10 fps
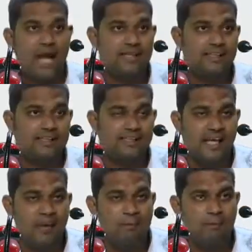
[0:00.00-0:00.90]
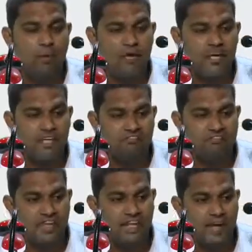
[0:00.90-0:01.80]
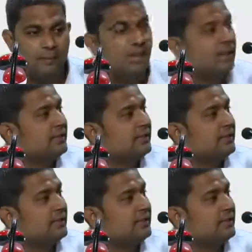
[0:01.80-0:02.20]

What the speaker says: At the same point of time,